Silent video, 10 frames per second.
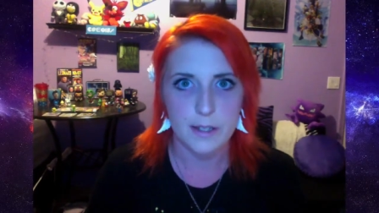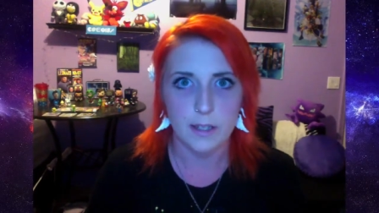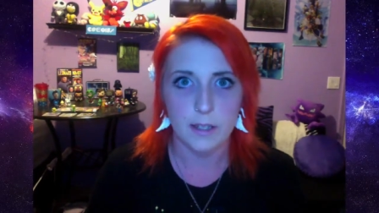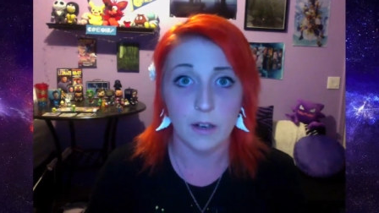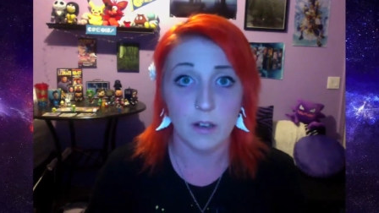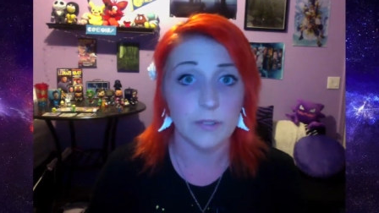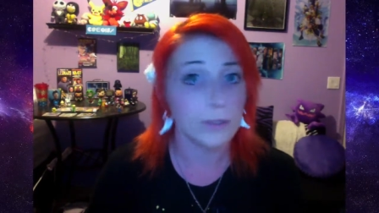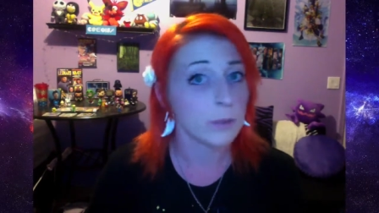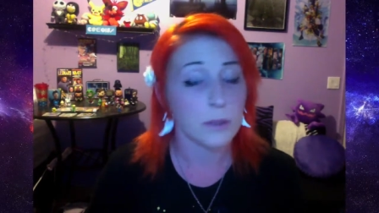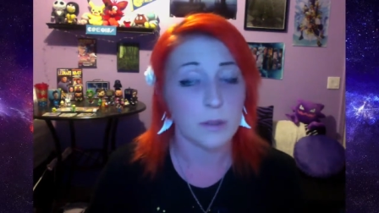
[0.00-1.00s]
Like, all of
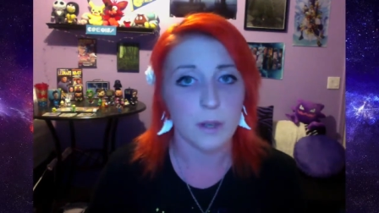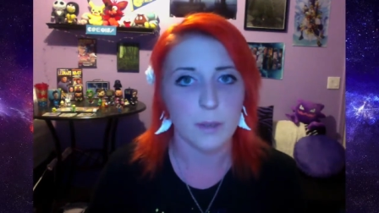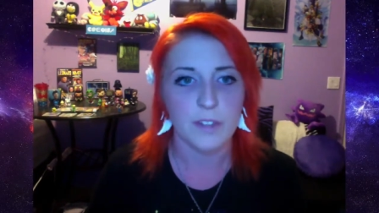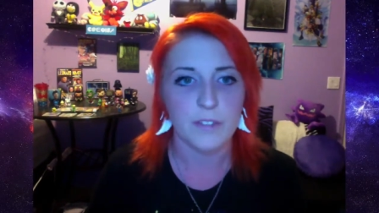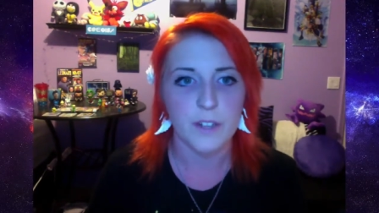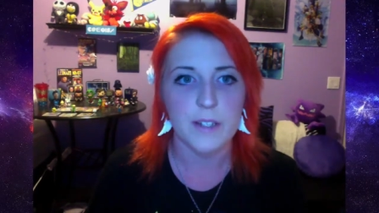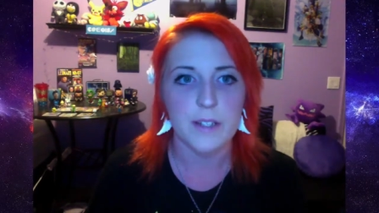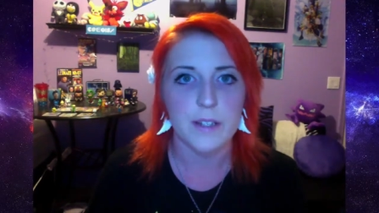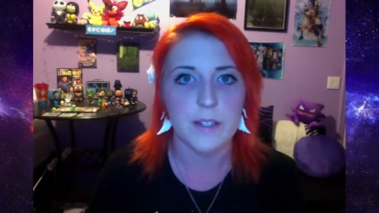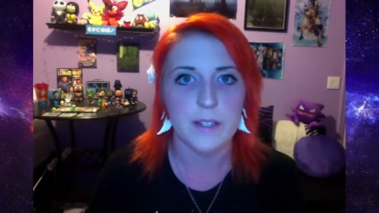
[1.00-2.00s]
you are, are my
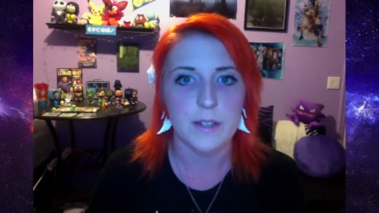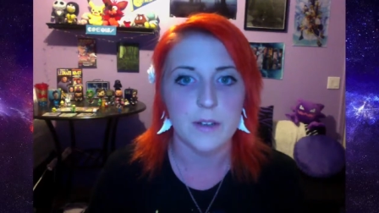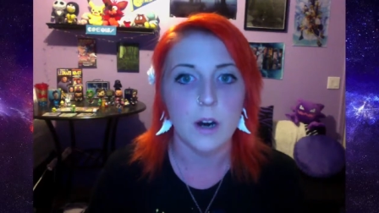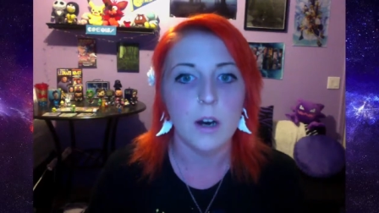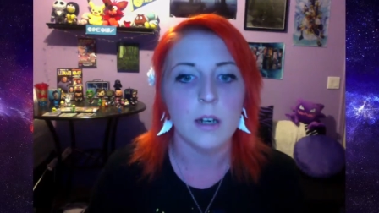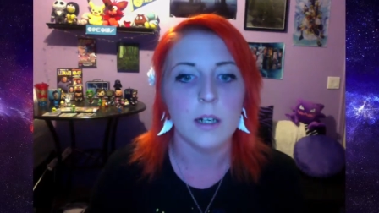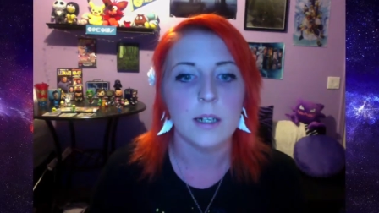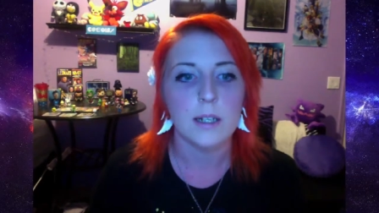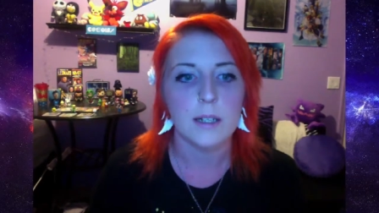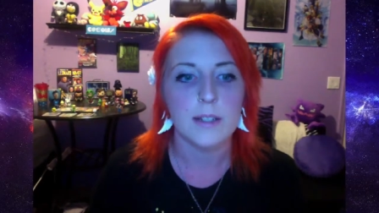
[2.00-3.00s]
friends, and this is our,
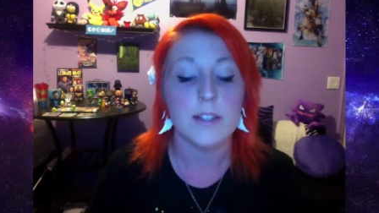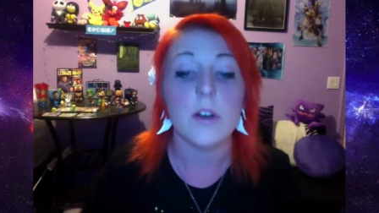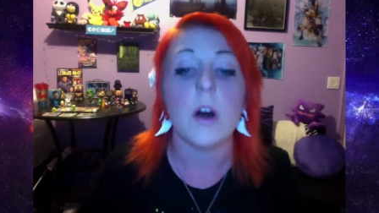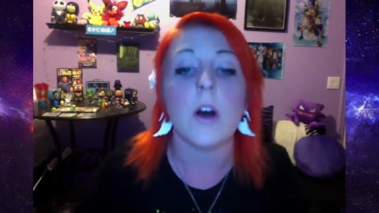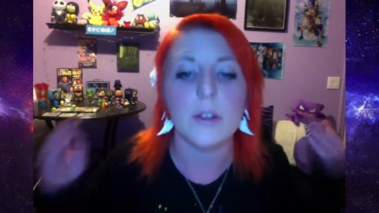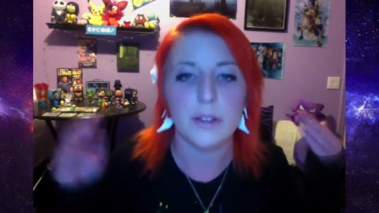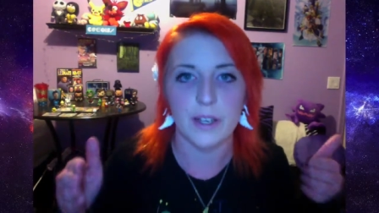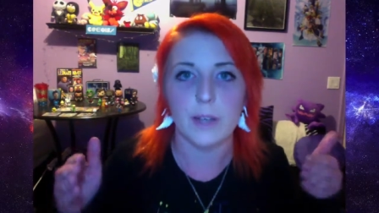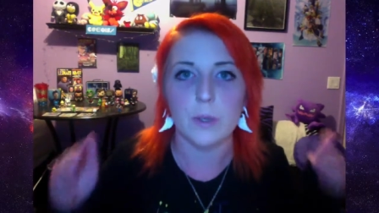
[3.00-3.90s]
this is our thing.